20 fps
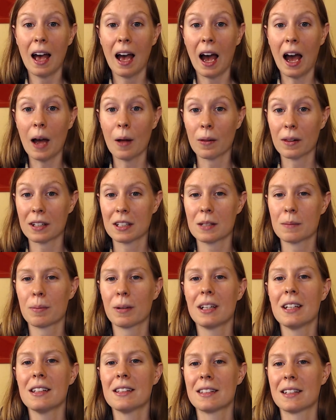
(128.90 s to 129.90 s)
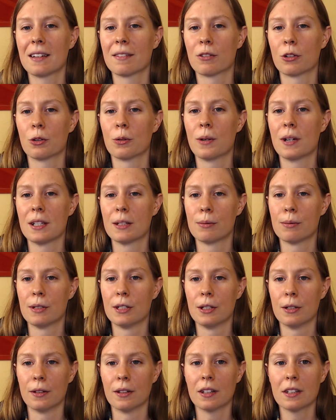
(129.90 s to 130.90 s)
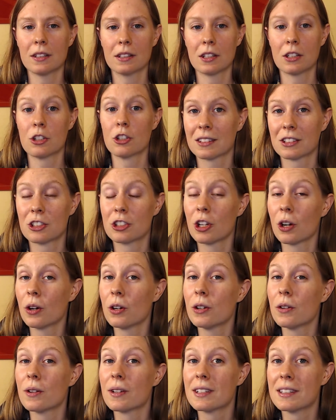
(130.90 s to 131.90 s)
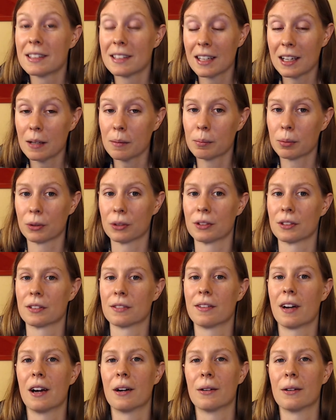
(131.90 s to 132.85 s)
I will explain several ways we do this and show you examples of how